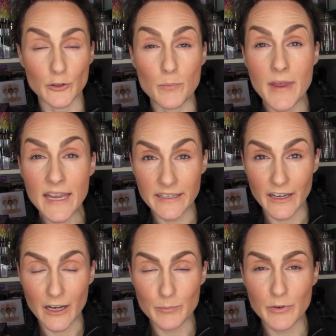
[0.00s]

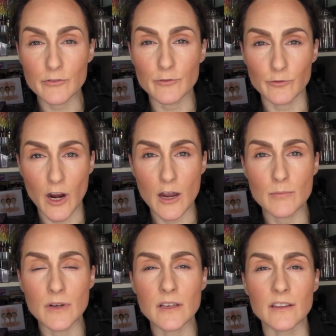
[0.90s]
makeup
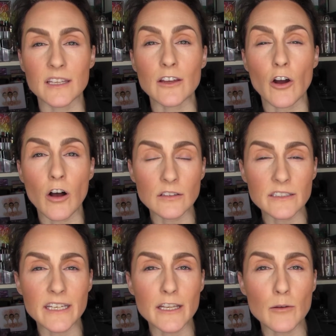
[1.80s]
from the
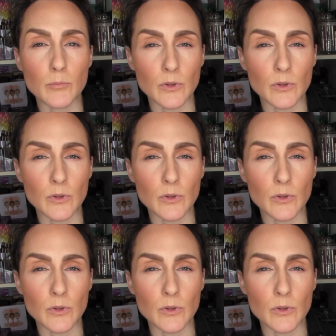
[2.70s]
Holiday